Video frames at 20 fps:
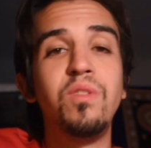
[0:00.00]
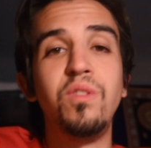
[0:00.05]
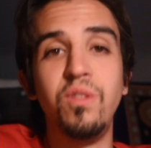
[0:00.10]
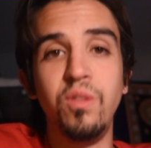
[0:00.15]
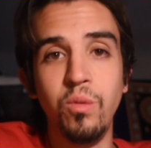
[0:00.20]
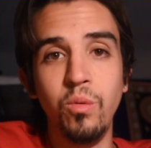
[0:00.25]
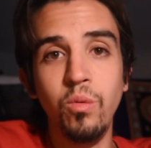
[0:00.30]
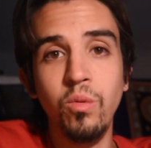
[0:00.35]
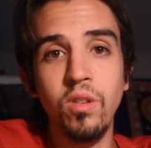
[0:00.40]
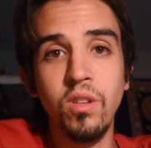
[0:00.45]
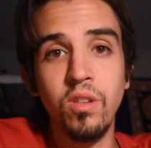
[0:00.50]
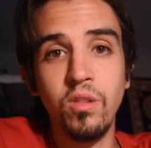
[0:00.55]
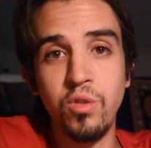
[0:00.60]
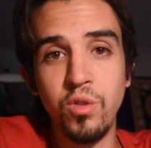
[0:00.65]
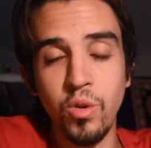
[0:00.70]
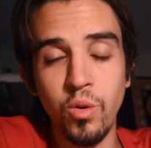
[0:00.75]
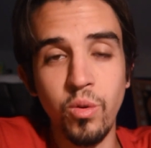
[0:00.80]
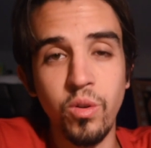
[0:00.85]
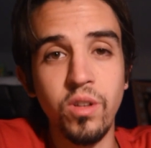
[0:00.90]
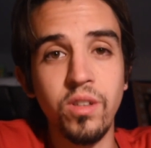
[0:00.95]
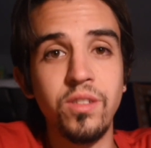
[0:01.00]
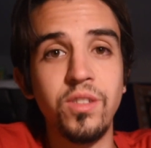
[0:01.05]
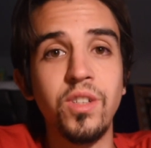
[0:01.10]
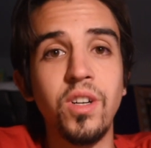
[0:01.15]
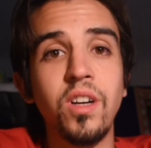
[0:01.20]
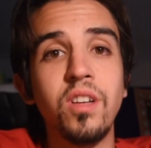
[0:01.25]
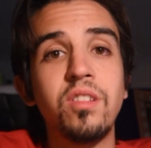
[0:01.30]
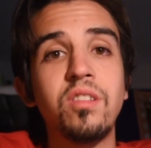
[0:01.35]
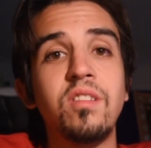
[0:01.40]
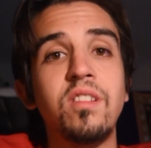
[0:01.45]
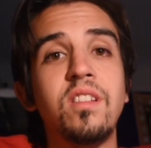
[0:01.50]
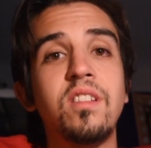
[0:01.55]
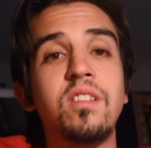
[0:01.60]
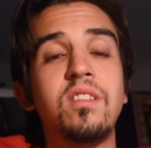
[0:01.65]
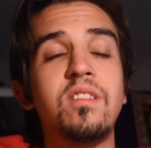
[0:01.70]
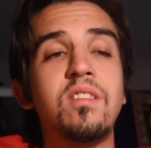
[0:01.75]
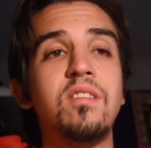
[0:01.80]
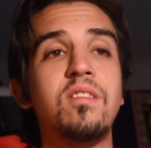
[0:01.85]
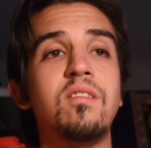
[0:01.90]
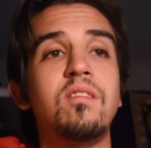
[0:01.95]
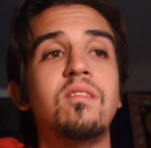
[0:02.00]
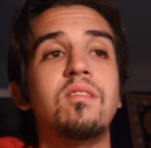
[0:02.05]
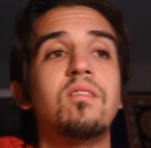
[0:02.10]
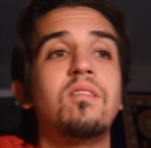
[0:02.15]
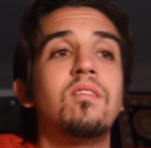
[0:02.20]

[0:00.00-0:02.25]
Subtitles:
do the Joker justice,